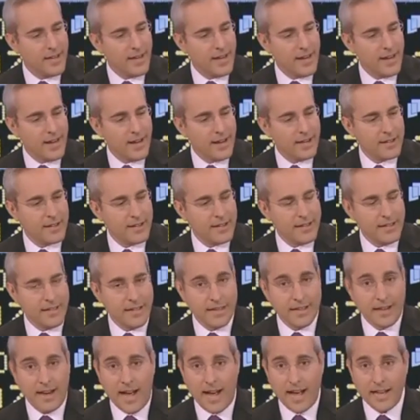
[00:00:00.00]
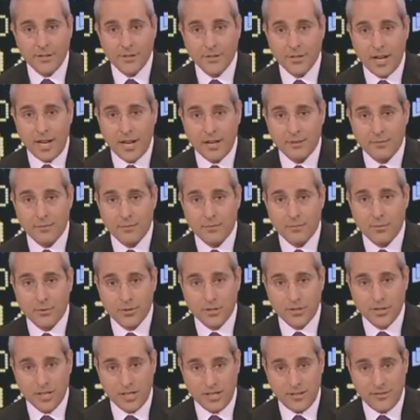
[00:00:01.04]
Uh, in, in hindsight,
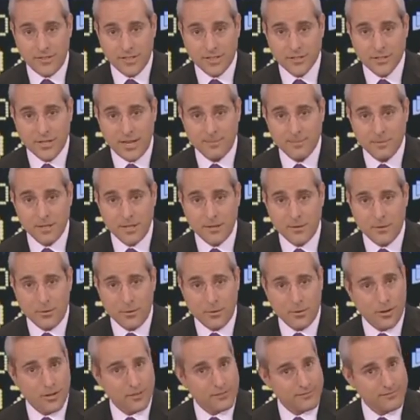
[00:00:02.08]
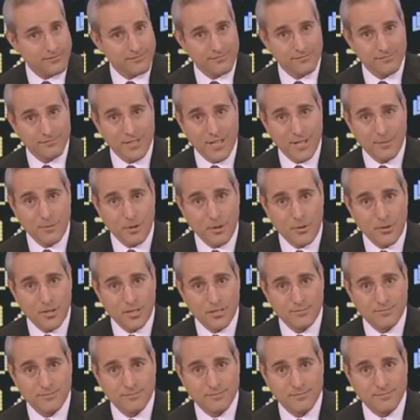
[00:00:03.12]
should you have accepted or keep
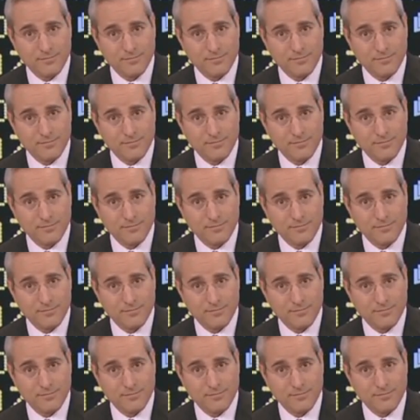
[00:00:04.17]
going?